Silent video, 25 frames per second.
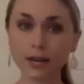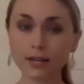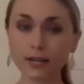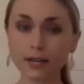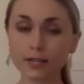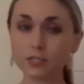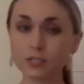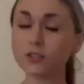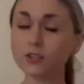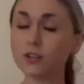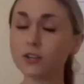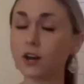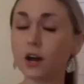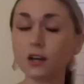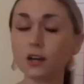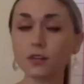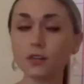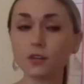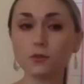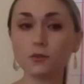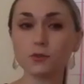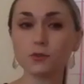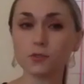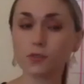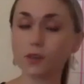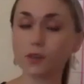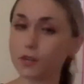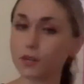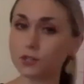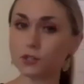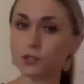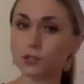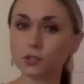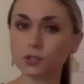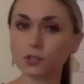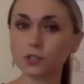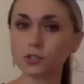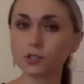to not use the
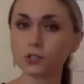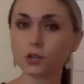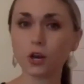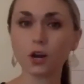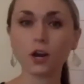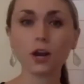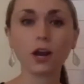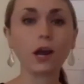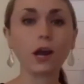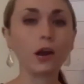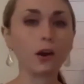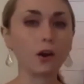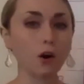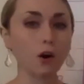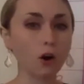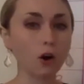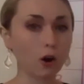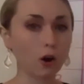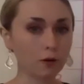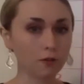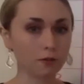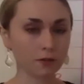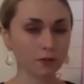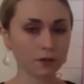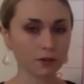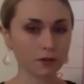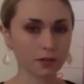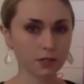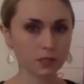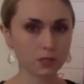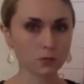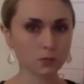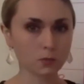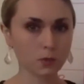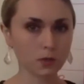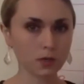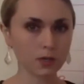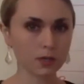hundreds chart at all for
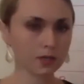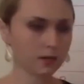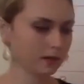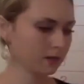this one.